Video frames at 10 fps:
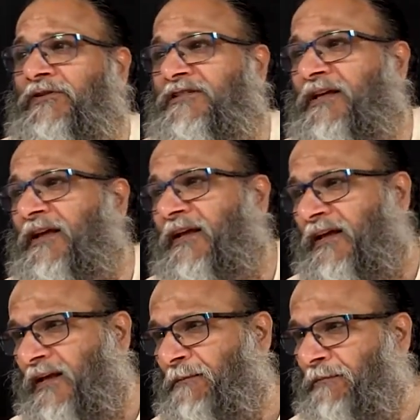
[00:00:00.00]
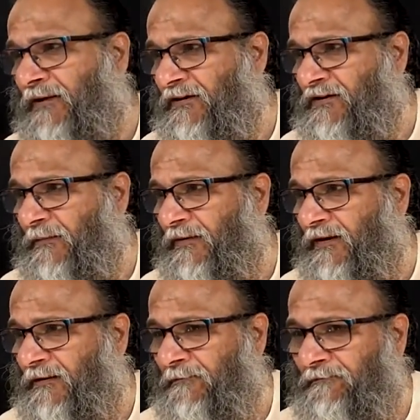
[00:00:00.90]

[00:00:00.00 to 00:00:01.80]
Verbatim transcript: is the imperishable.